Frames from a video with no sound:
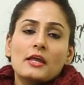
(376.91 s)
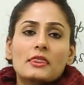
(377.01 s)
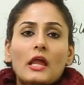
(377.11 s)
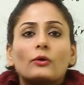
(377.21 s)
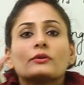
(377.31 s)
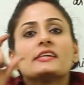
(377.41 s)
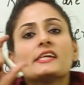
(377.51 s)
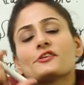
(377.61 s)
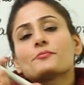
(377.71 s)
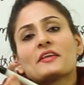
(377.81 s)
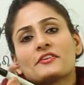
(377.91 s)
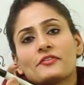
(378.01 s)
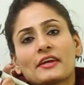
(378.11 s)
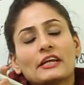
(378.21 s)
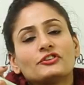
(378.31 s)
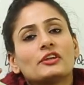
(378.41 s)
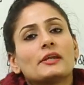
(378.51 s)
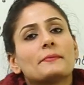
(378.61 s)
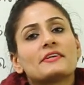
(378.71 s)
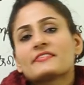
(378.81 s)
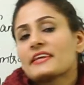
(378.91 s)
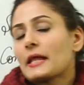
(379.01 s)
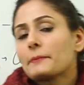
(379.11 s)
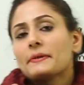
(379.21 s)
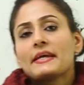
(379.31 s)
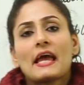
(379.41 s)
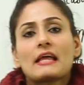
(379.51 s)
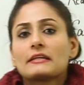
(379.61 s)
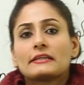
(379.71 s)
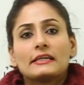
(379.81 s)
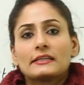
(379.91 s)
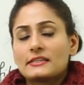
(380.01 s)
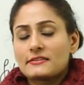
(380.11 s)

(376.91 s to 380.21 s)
Now these specification limits can be anything.